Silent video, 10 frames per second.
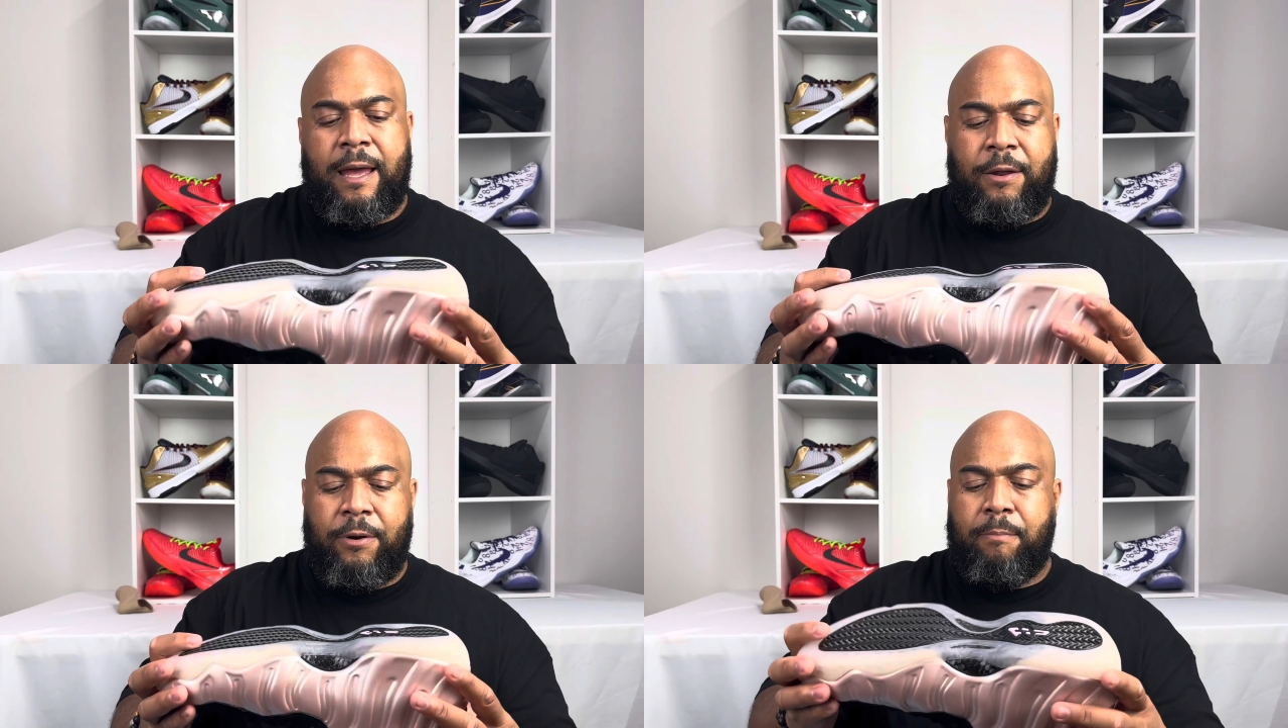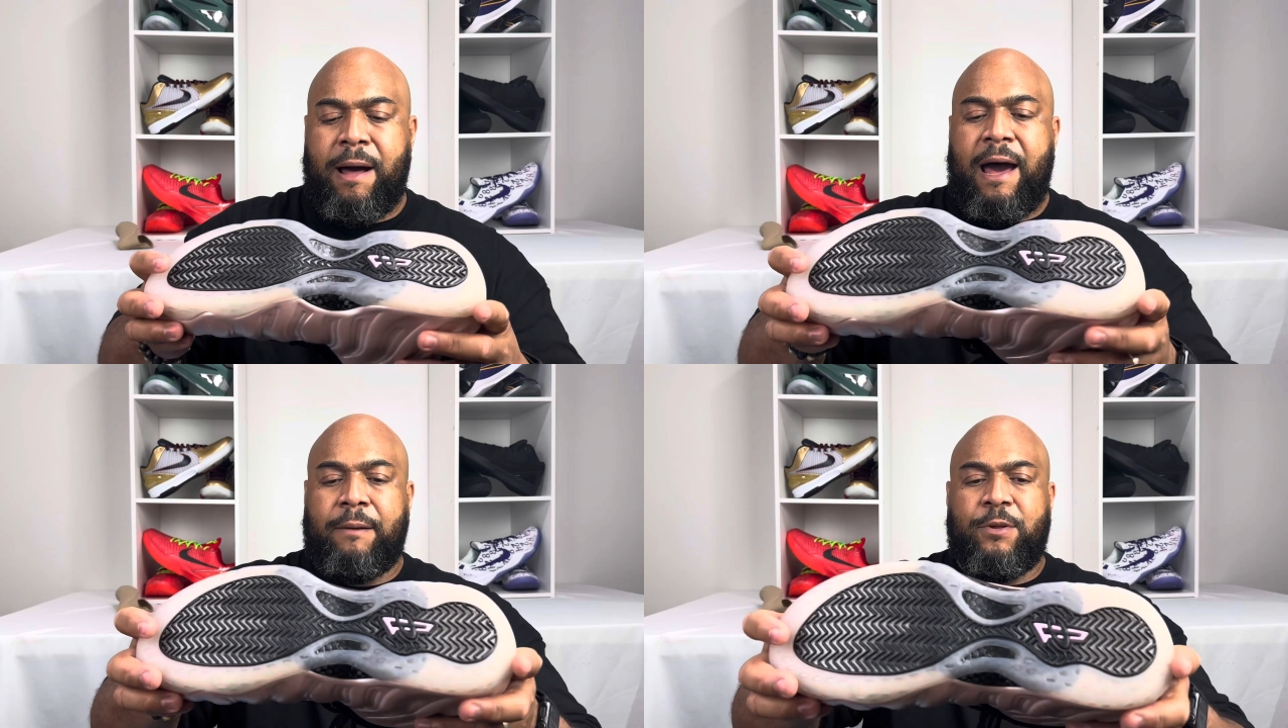And on the
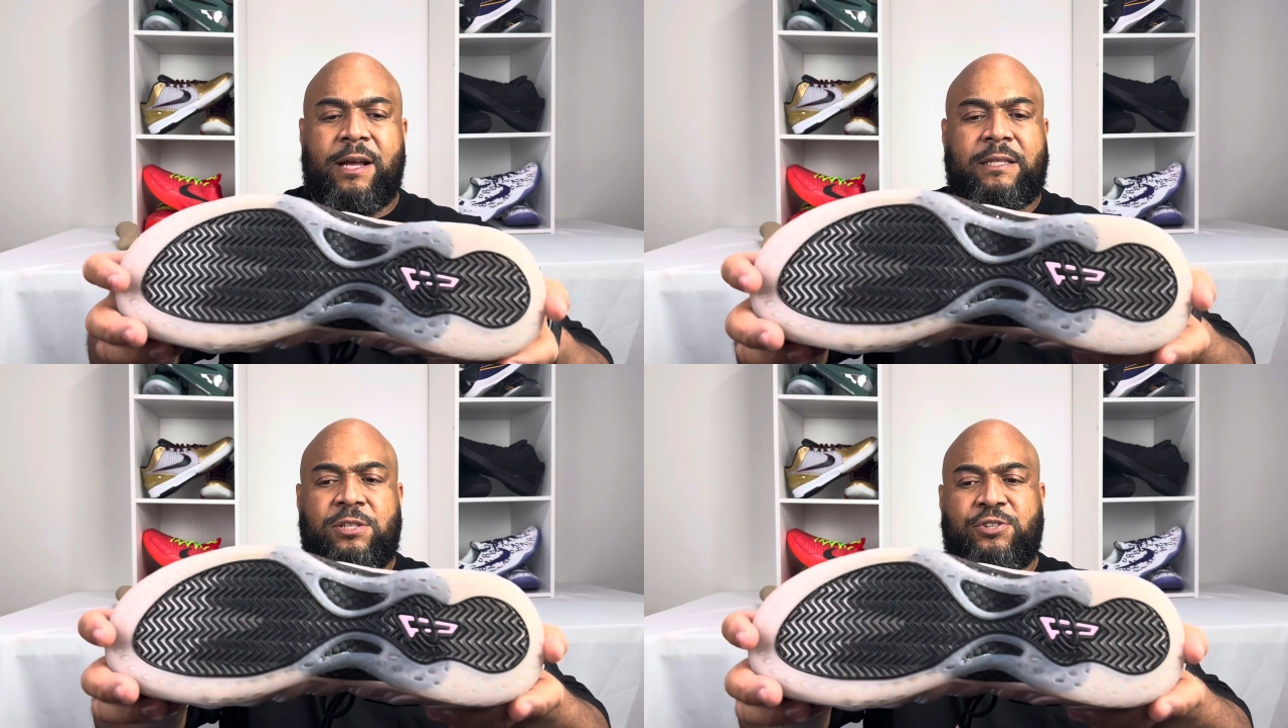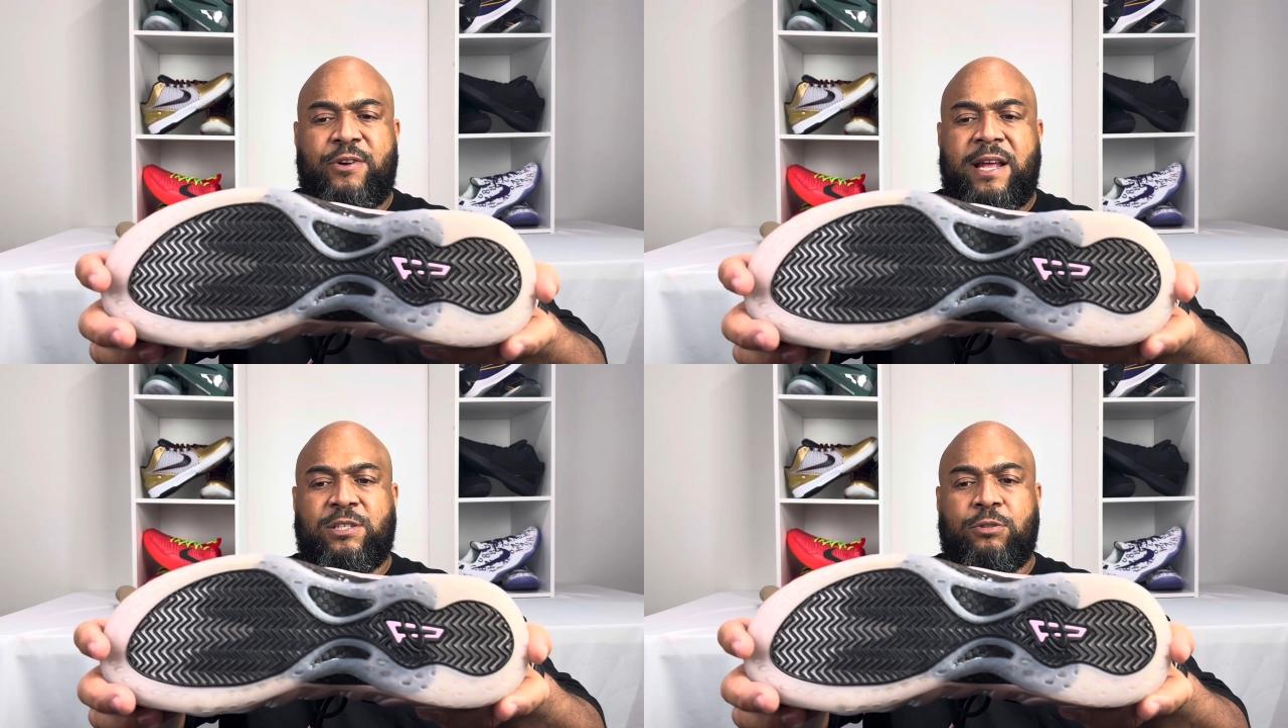bottom, you got this
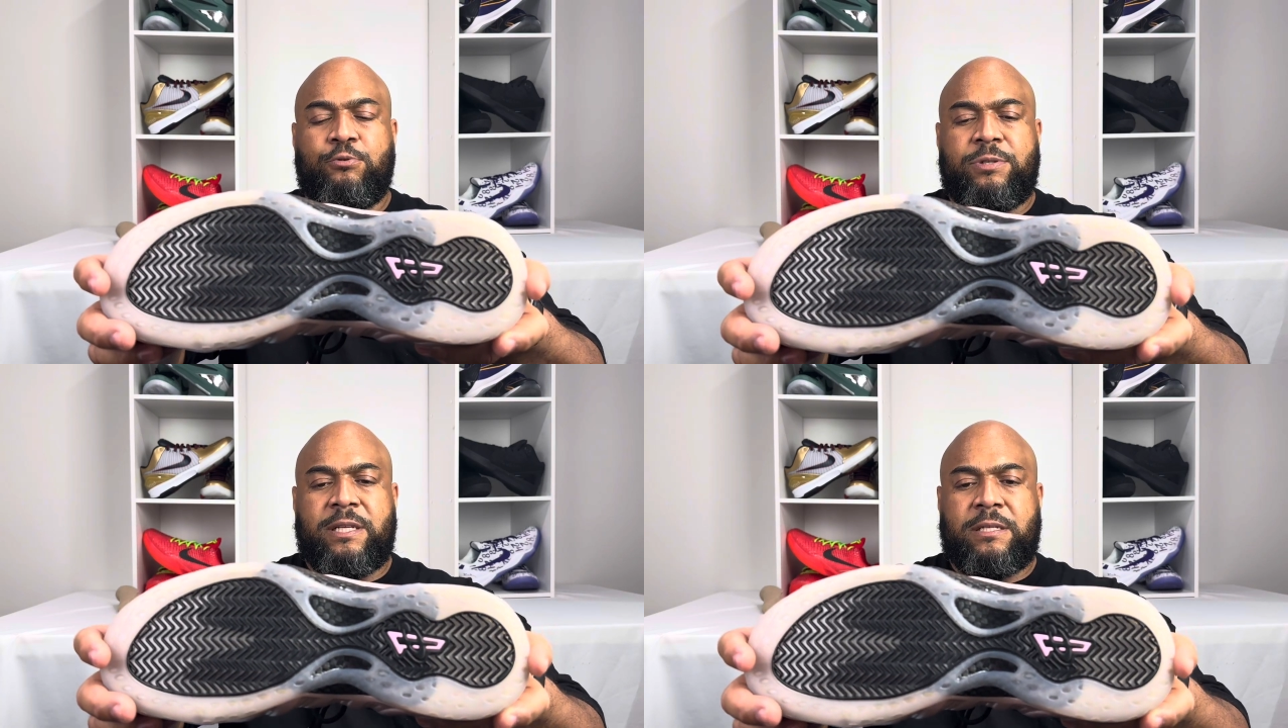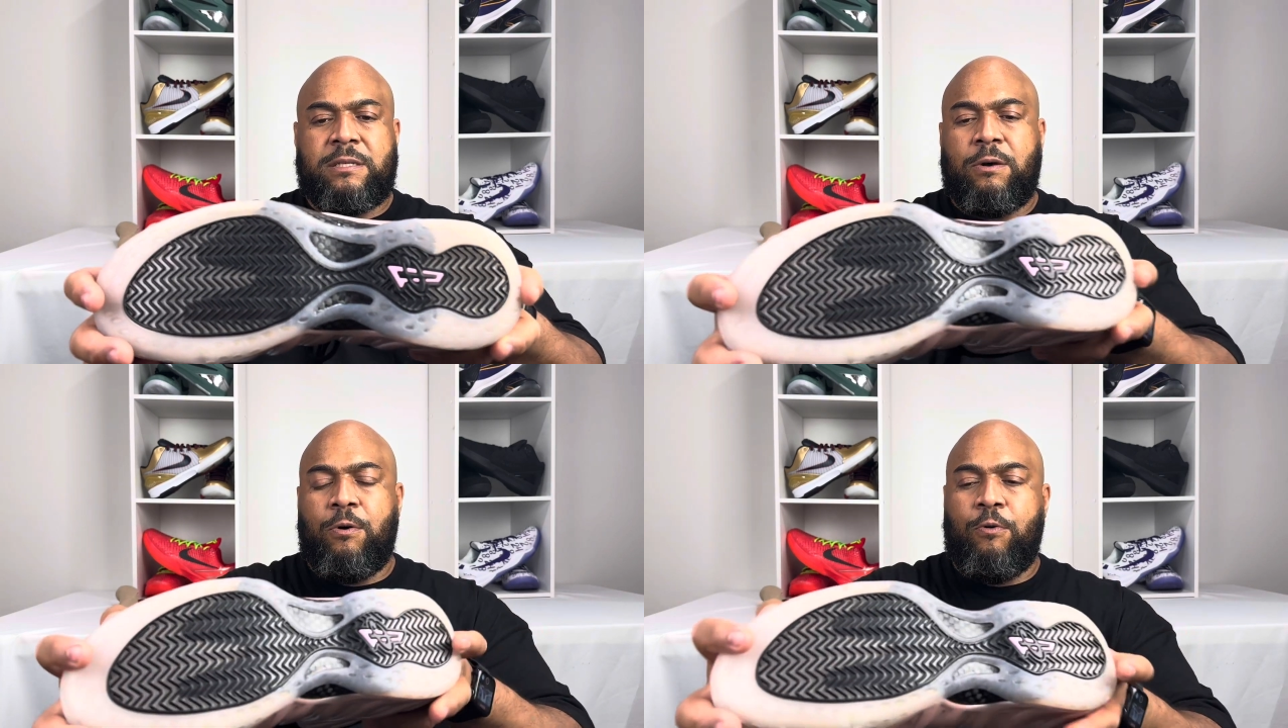translucent
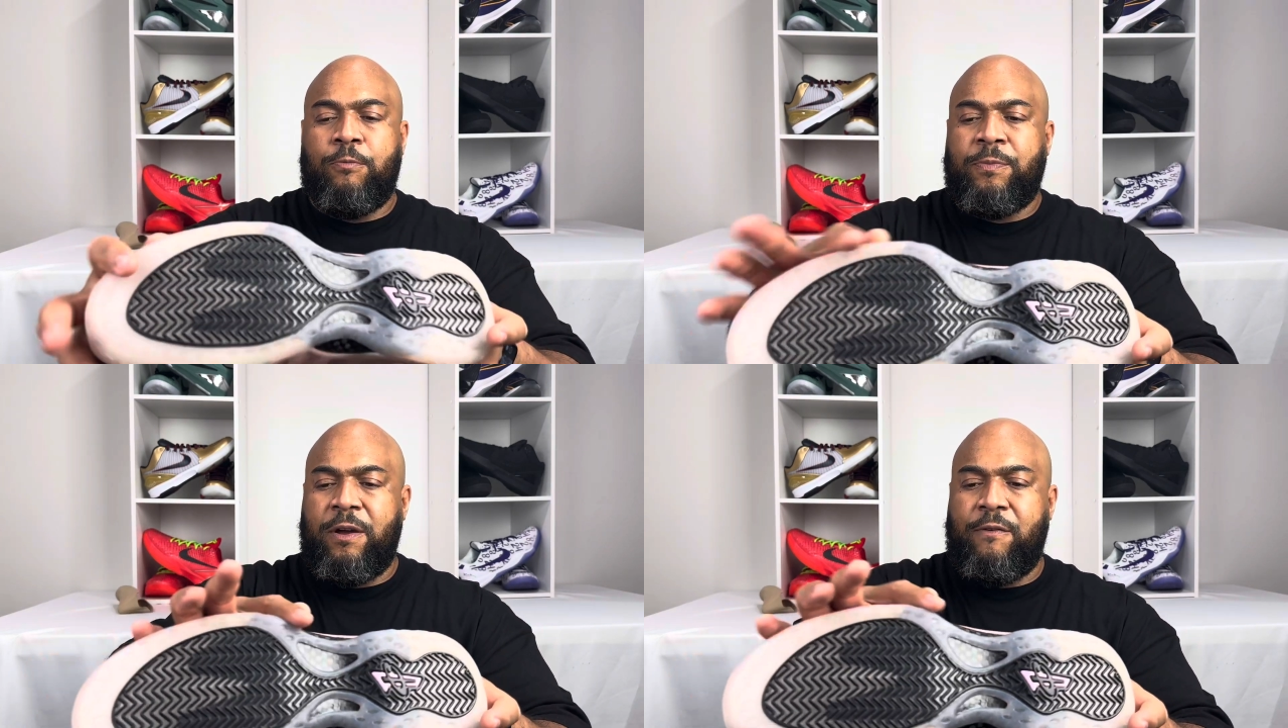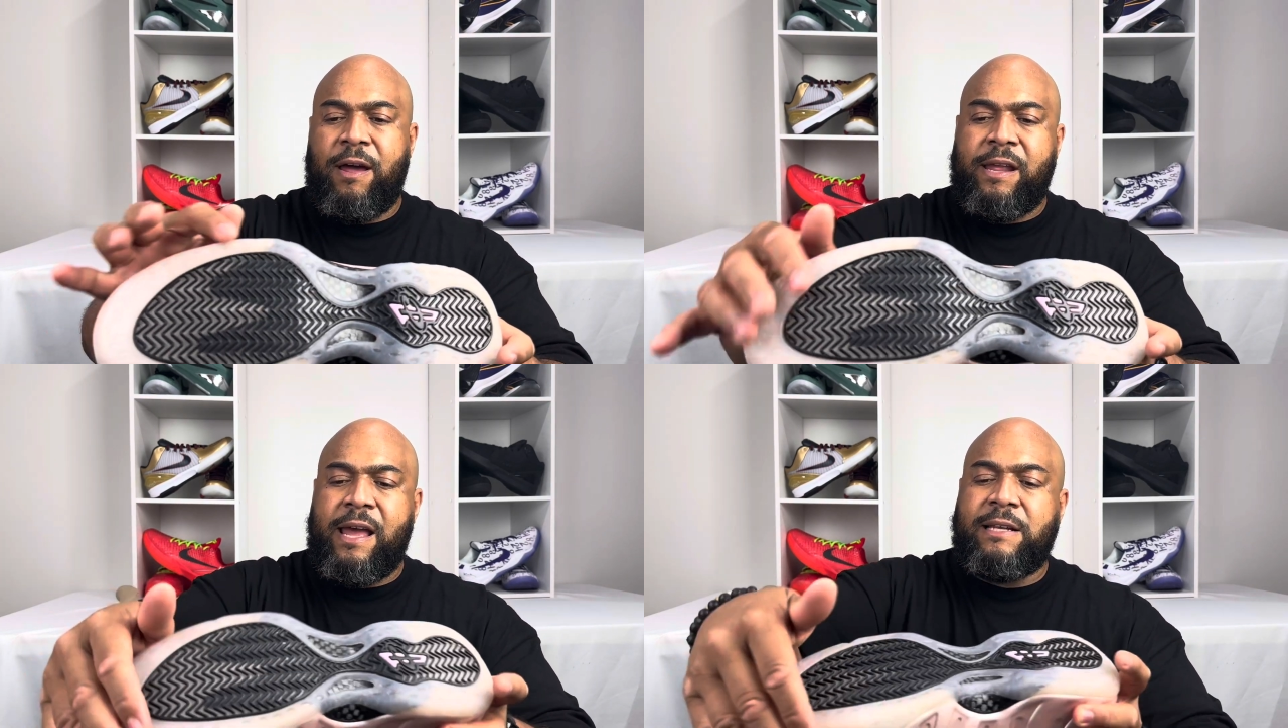sole
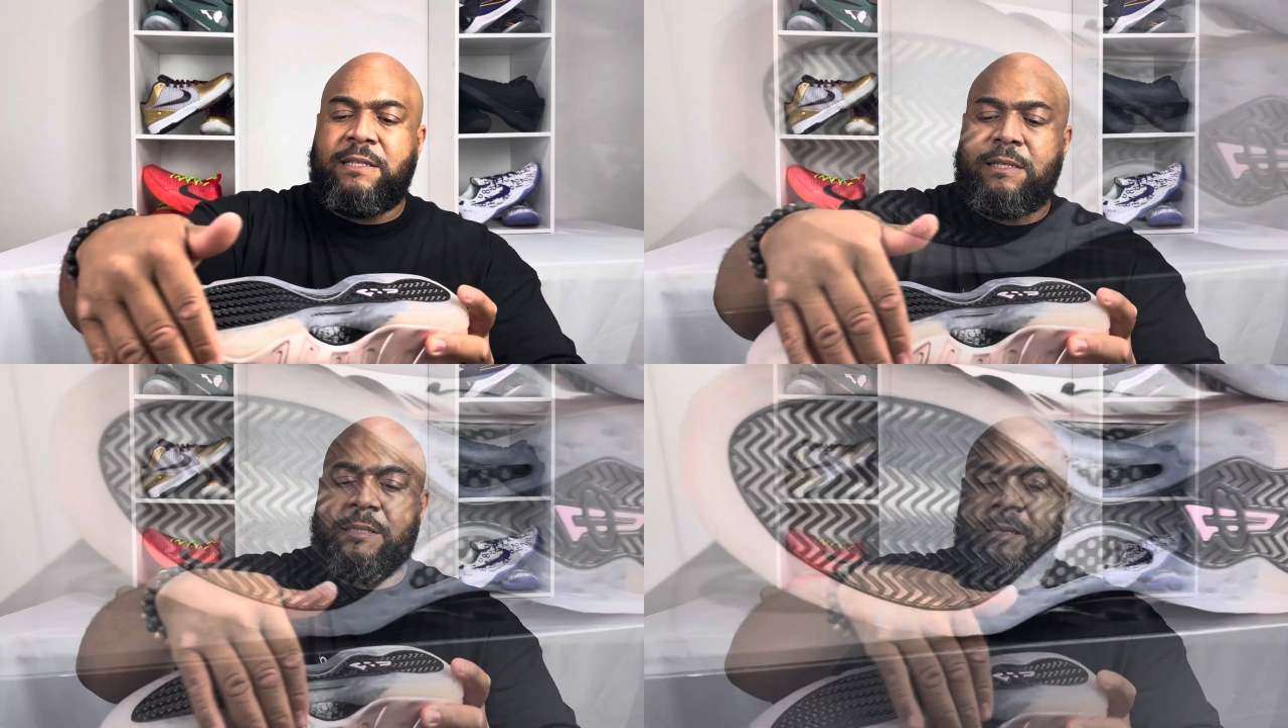around the edges.